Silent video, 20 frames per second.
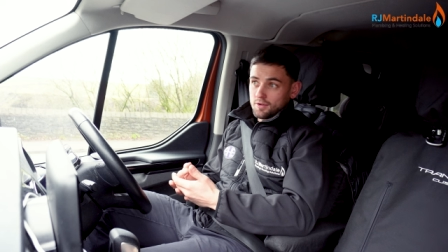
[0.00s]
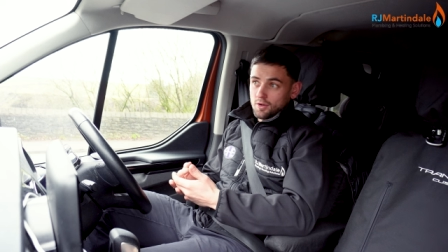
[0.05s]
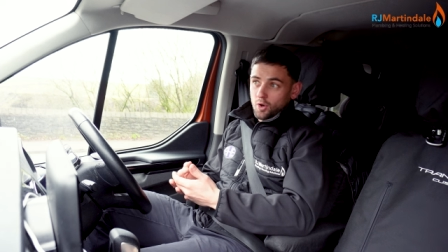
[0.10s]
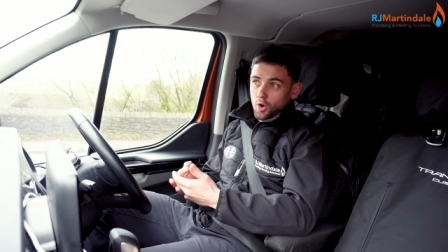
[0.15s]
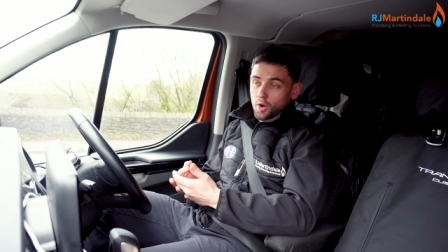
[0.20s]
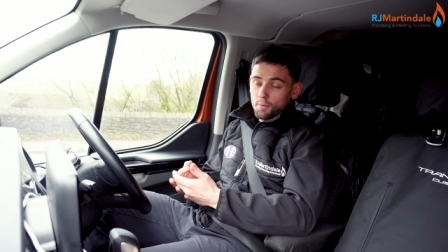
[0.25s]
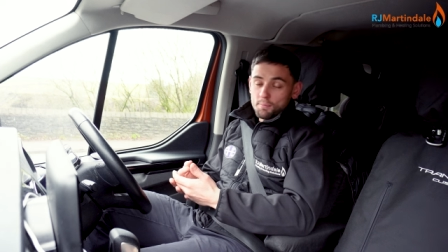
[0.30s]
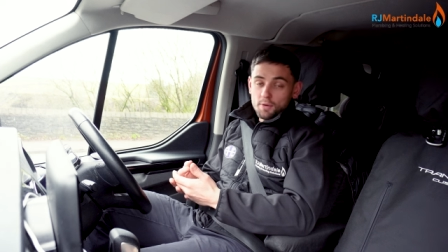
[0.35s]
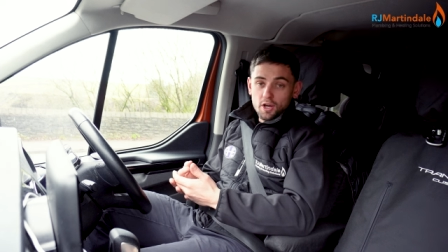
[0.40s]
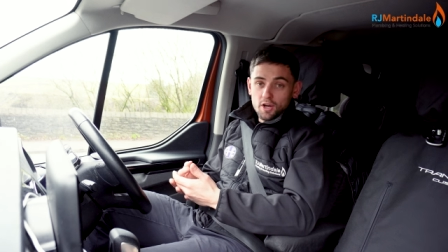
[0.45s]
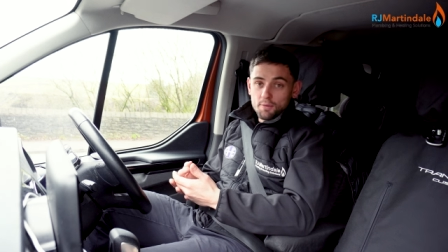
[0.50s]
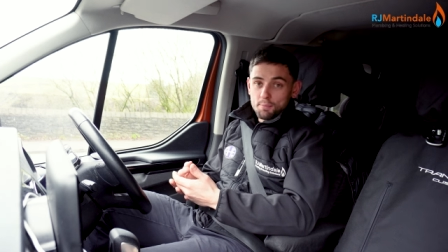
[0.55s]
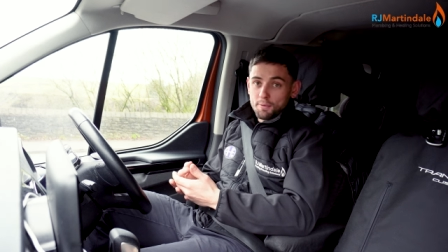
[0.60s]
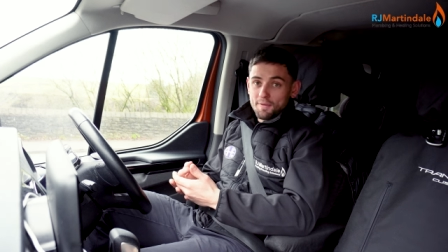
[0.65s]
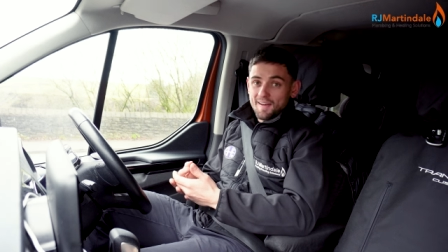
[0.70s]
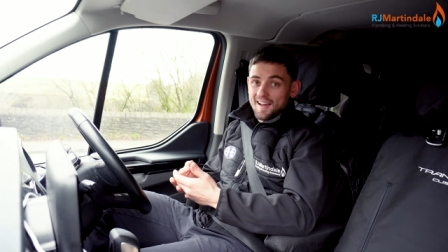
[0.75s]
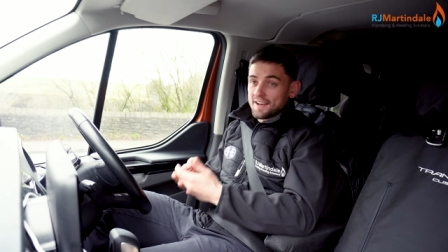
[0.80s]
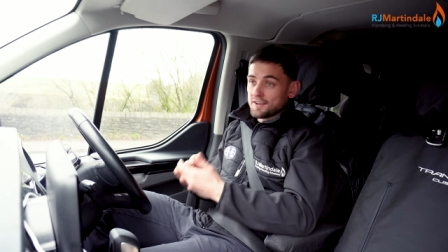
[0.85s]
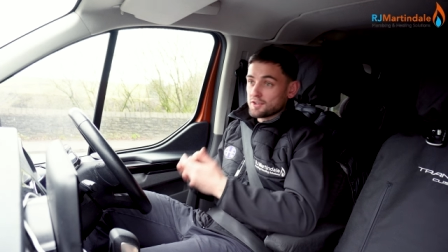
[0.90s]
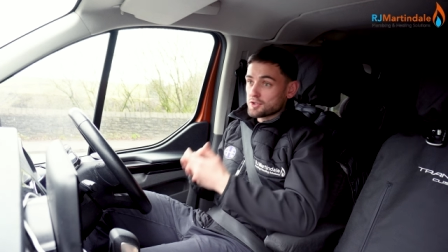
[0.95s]
Home care
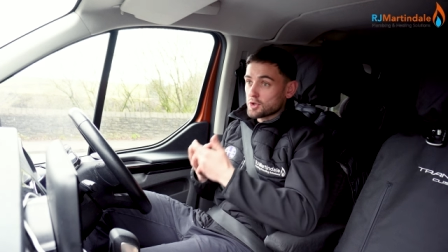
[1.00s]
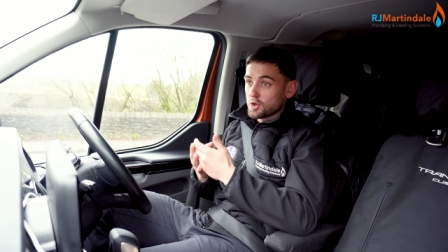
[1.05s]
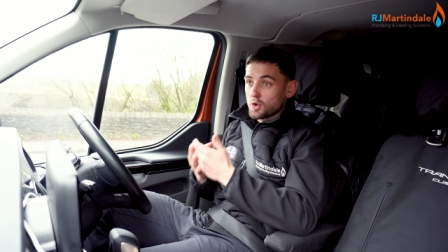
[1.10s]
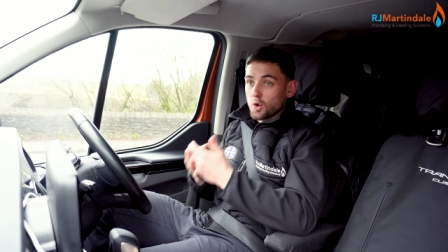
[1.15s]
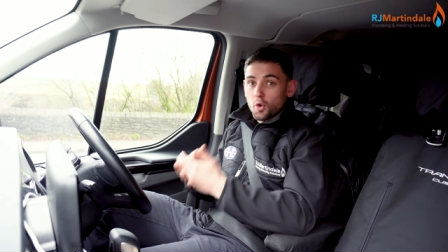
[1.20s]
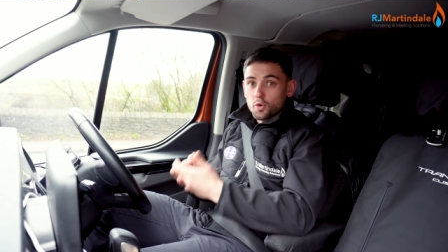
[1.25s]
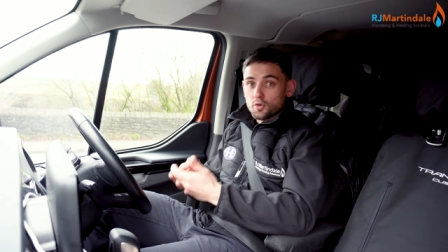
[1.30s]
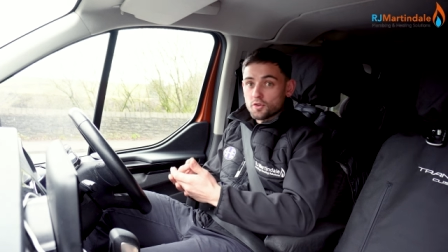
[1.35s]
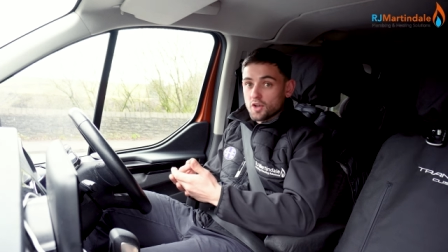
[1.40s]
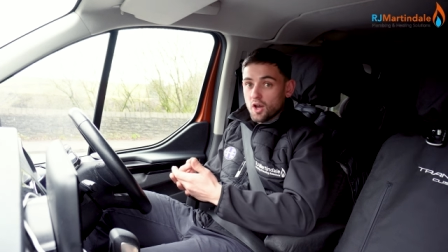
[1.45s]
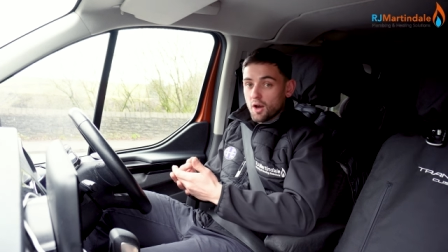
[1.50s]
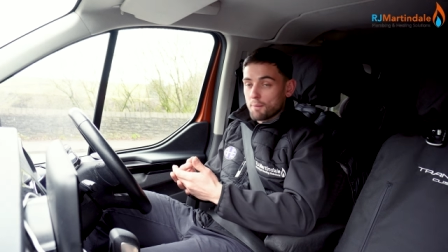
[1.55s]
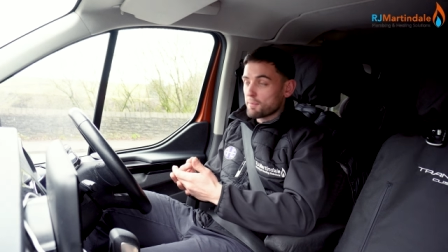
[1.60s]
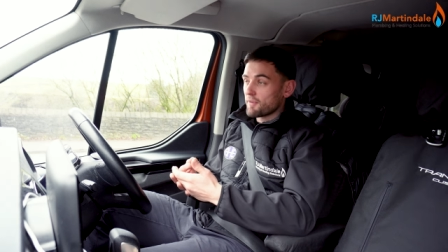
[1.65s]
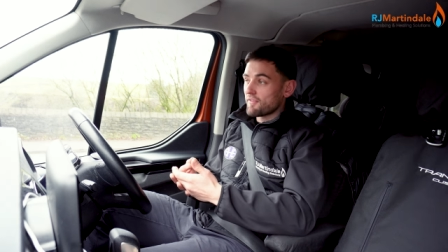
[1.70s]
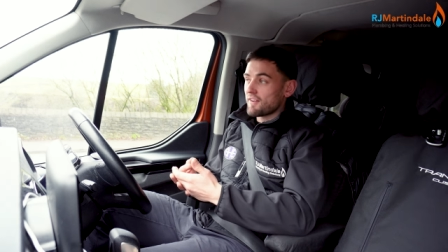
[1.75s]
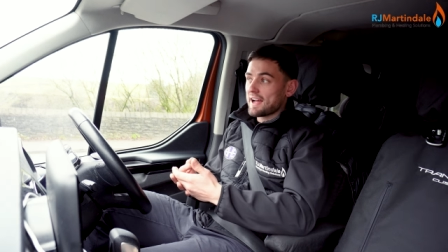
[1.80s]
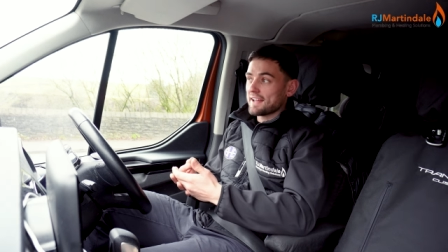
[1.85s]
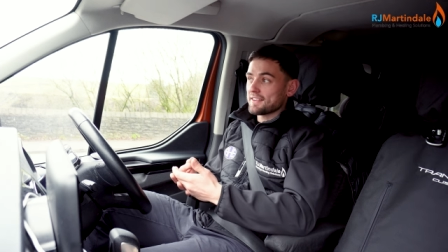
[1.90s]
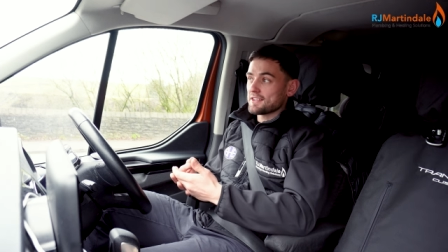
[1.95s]
providers could not
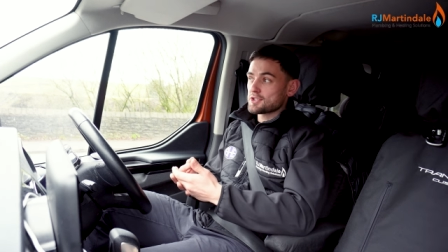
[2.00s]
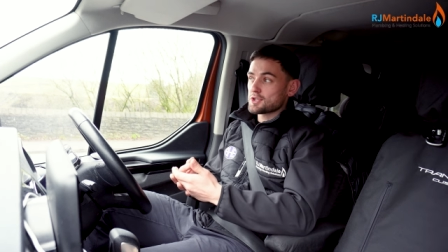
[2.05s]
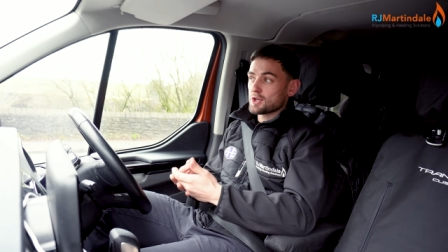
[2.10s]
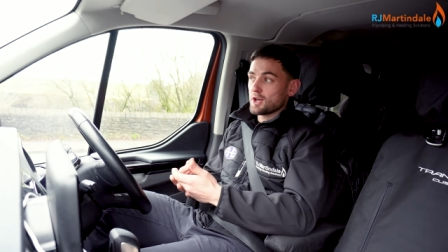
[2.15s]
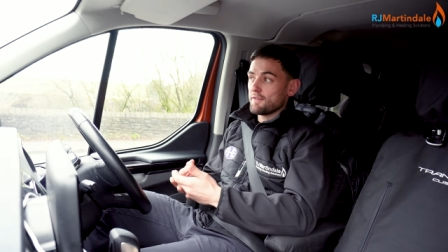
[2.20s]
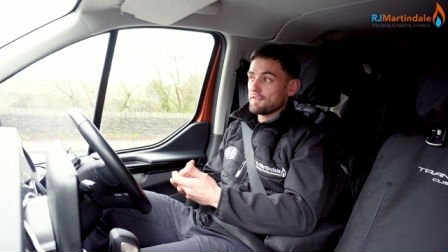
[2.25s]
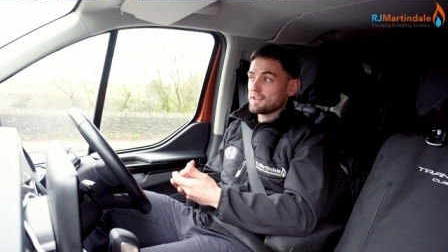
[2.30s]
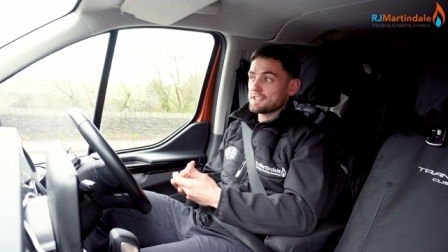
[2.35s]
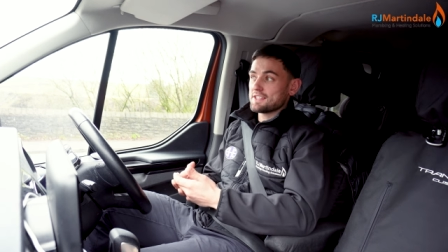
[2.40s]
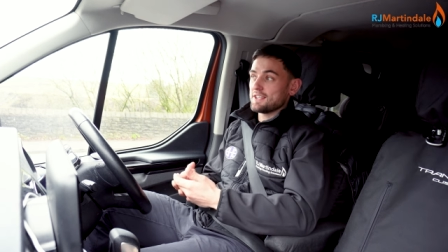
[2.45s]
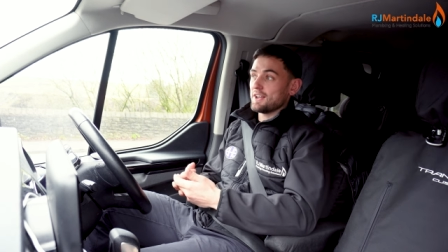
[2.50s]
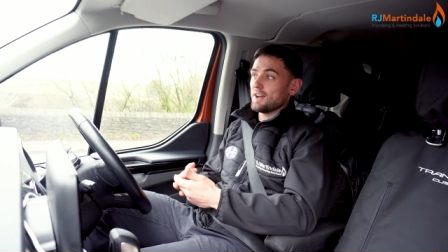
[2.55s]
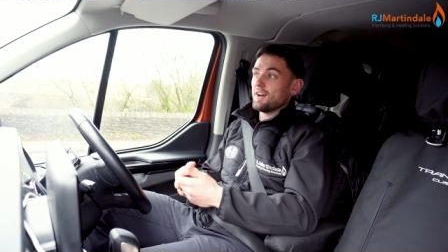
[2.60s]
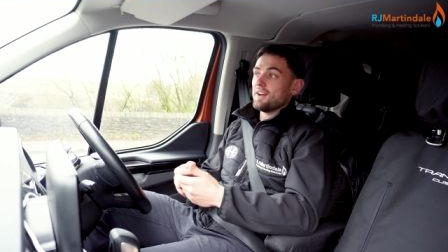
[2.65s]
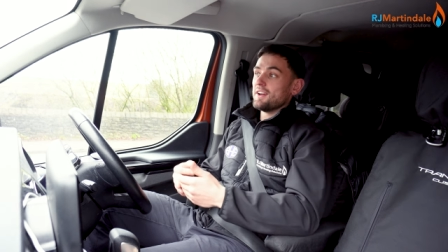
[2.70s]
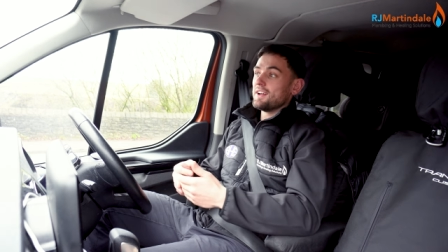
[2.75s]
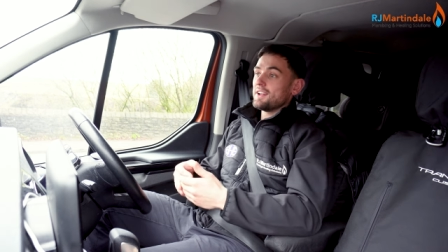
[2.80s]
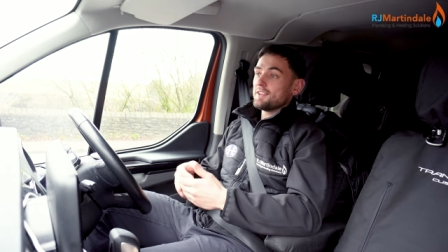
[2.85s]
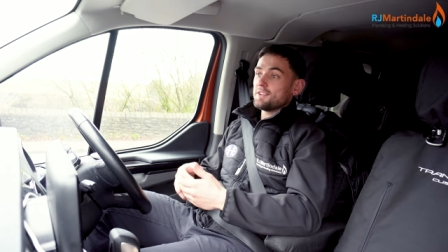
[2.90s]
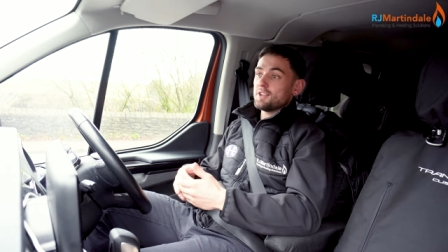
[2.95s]
provide the service that,
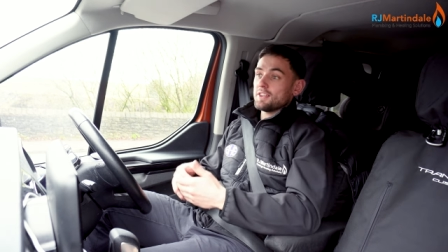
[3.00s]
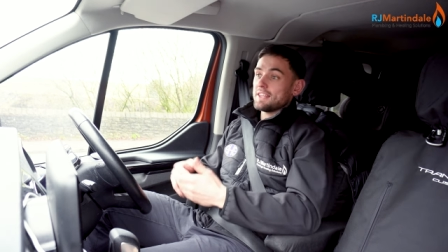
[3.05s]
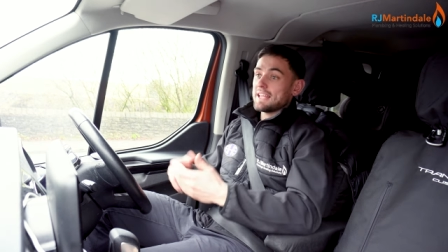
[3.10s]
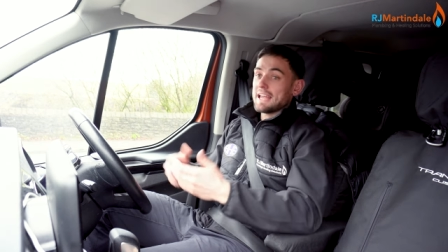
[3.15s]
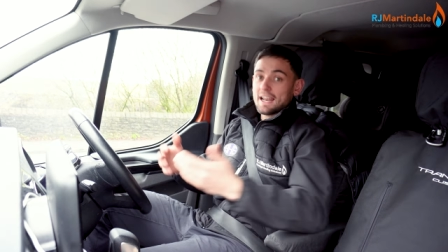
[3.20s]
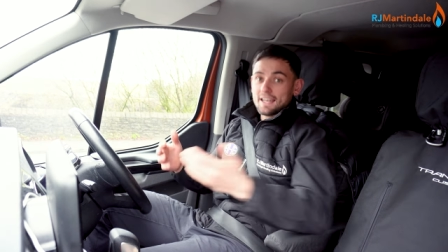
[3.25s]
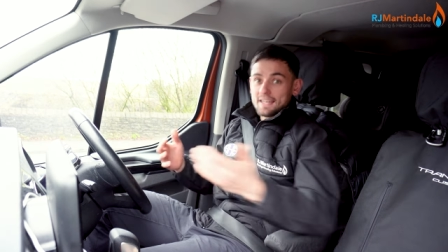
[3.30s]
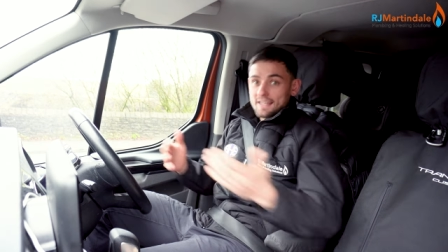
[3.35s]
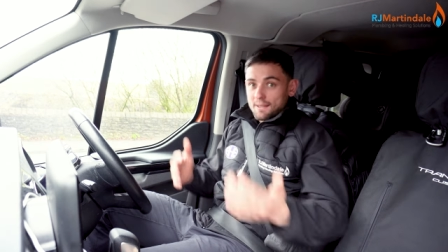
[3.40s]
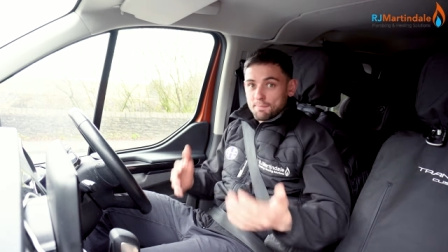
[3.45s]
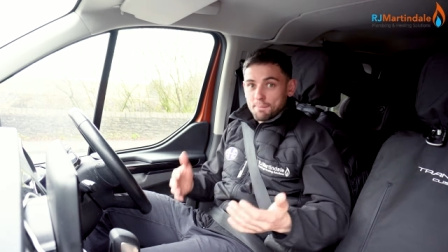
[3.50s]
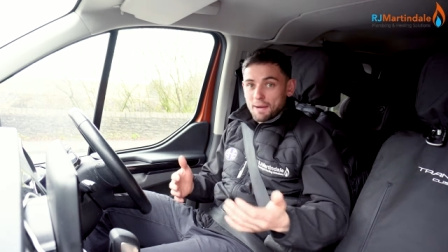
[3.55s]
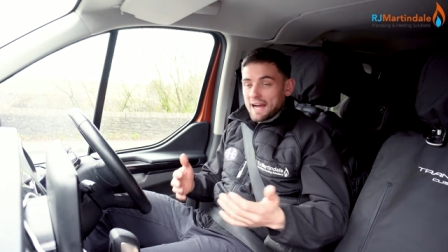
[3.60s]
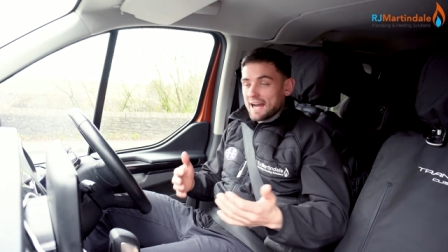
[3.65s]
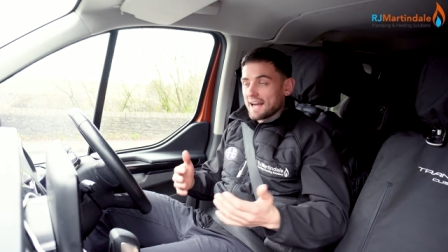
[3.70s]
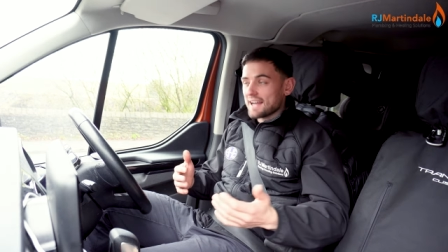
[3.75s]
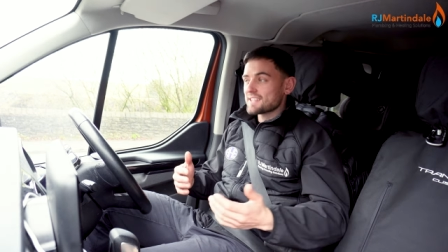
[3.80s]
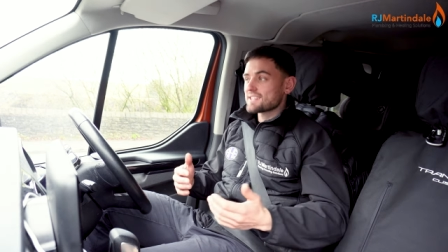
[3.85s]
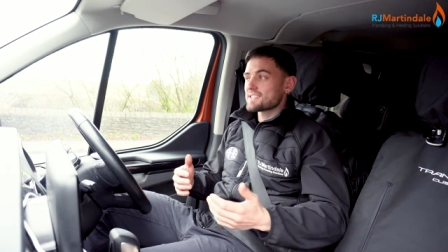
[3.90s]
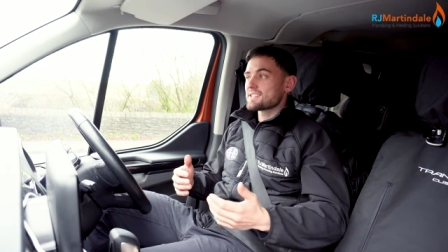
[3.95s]
that they had in the
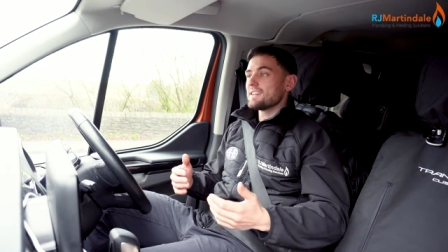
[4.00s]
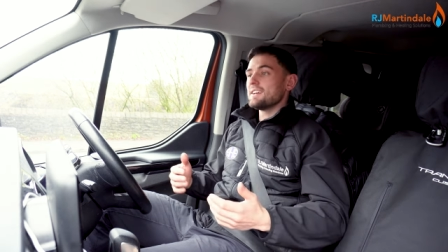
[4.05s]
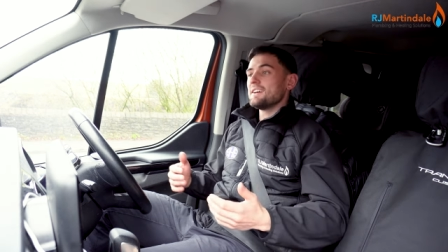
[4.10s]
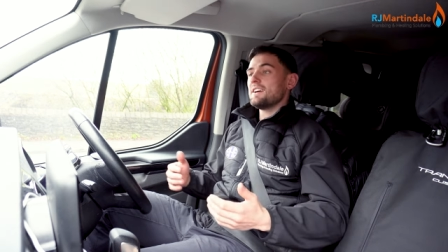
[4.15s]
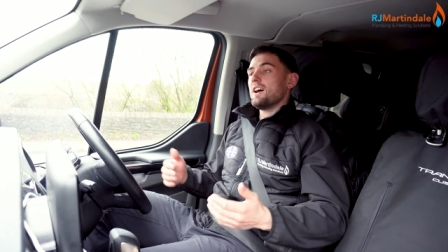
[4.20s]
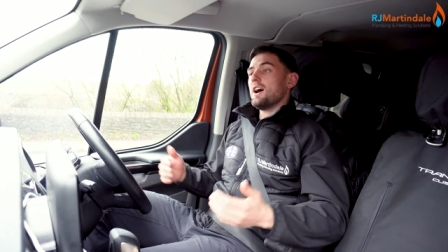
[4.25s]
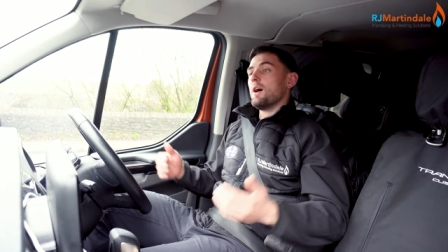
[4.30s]
past.